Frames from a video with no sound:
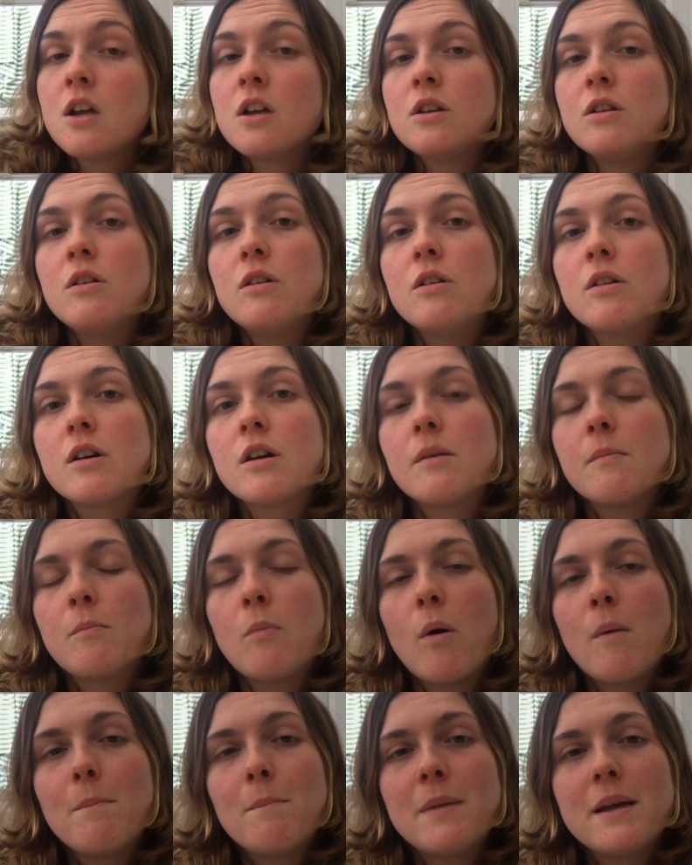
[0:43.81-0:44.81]
You look at
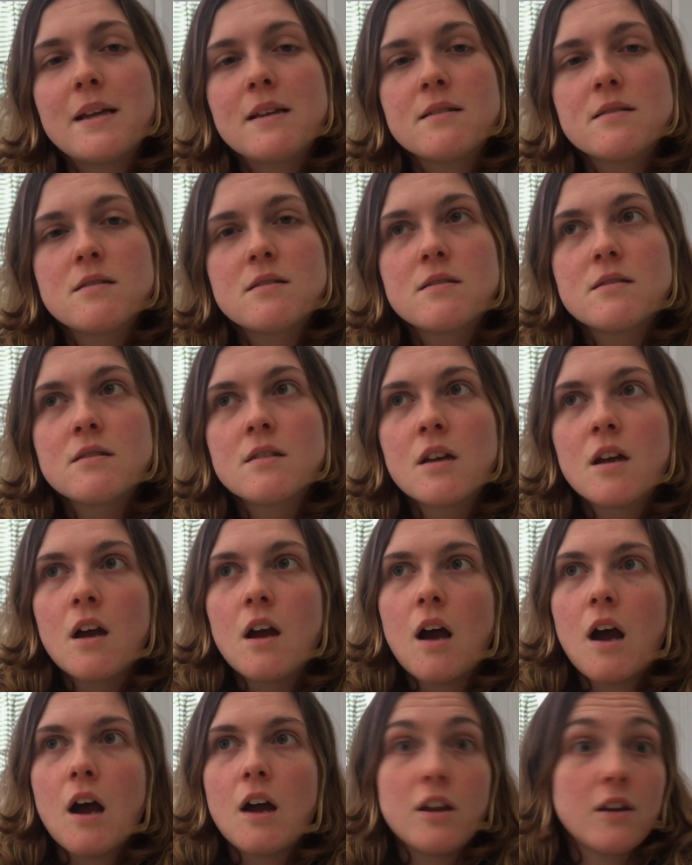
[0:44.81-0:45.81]
what bits
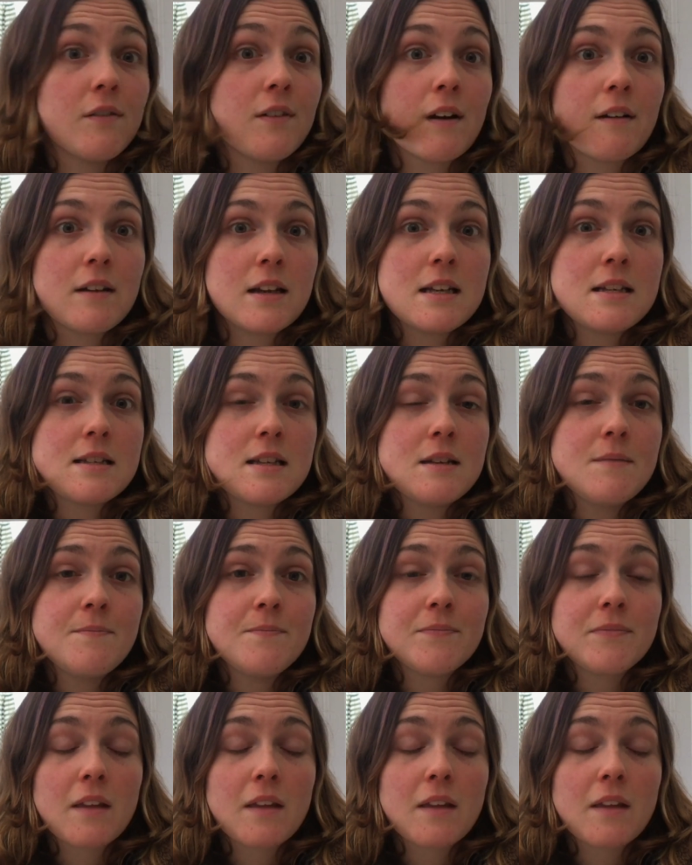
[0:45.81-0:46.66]
you found easy.